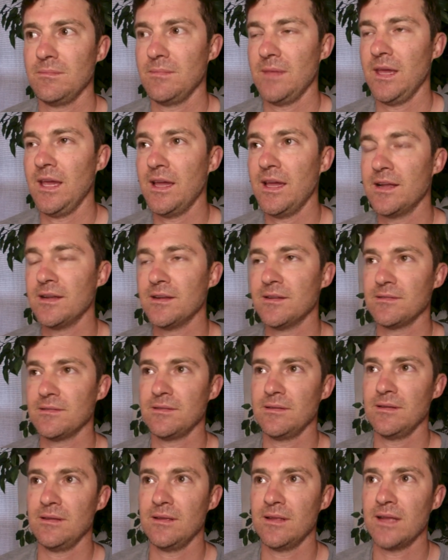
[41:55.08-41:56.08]
and
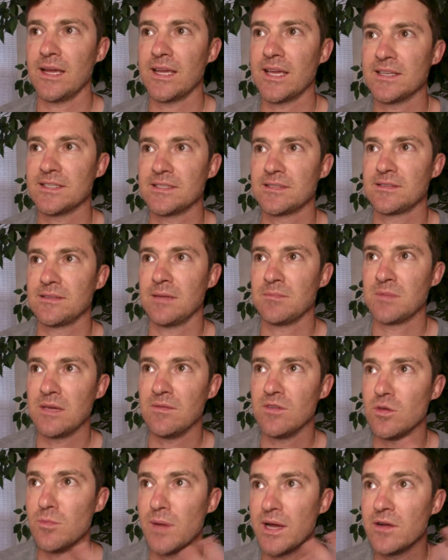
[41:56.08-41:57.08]
I guess I'm
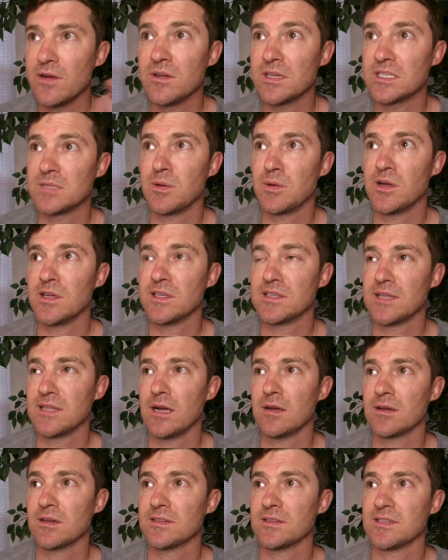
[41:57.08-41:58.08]
giving you my own experience
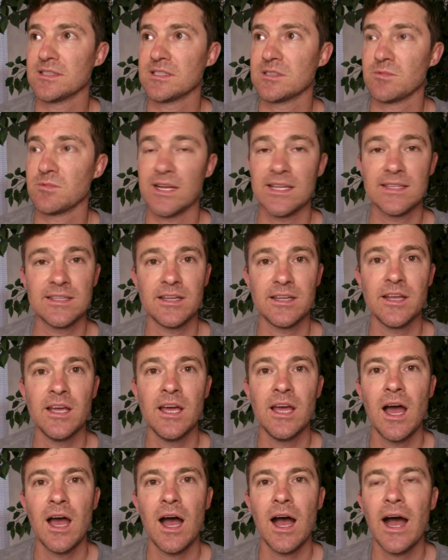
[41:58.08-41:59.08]
now because this is what I did.
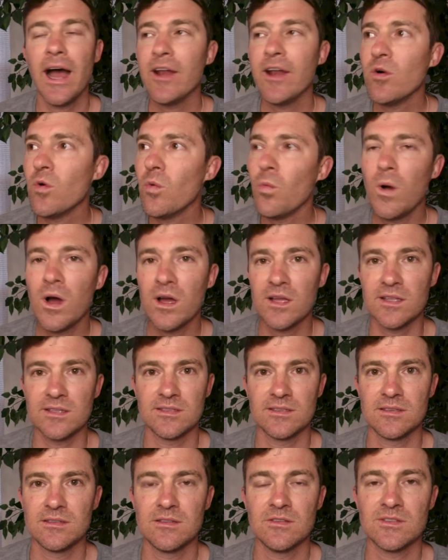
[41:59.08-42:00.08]
I don't
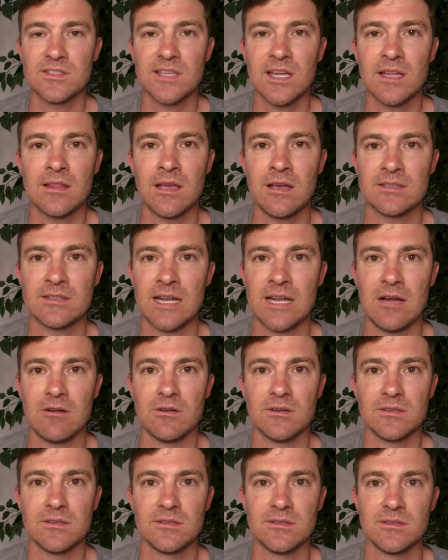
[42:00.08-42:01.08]
want those 10,000
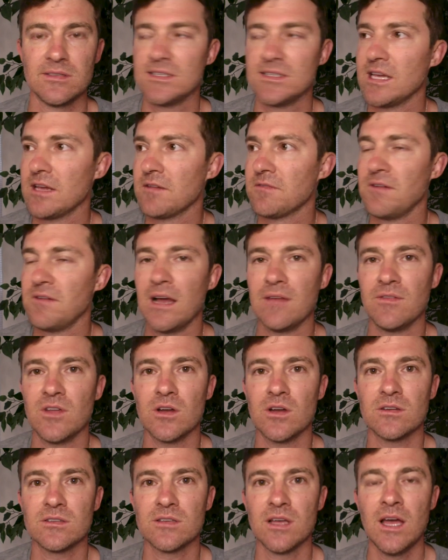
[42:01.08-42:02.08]
hours to take five
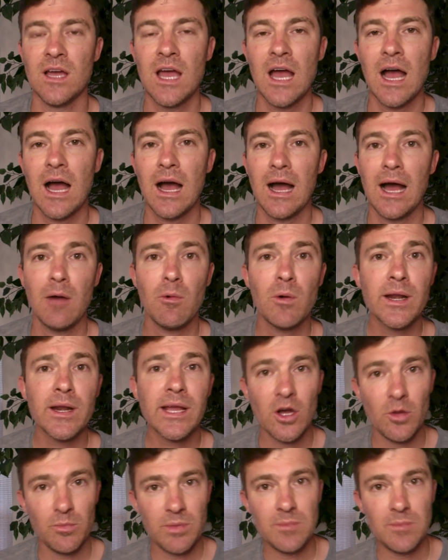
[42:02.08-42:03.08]
years. I want to
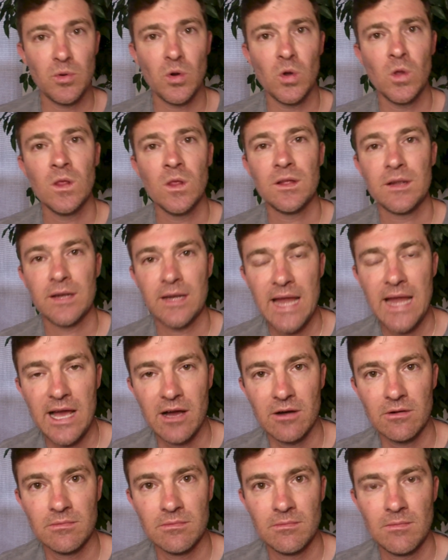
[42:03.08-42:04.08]
help people
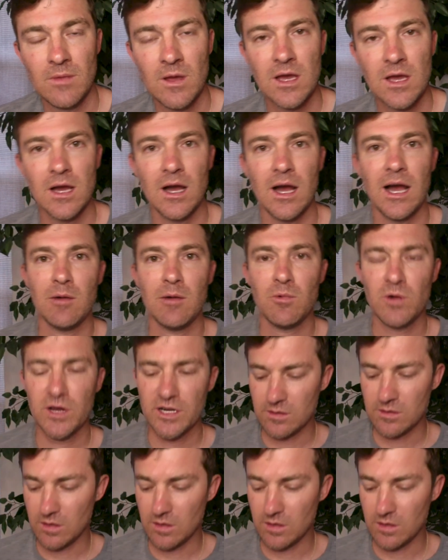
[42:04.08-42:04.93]
now. I want to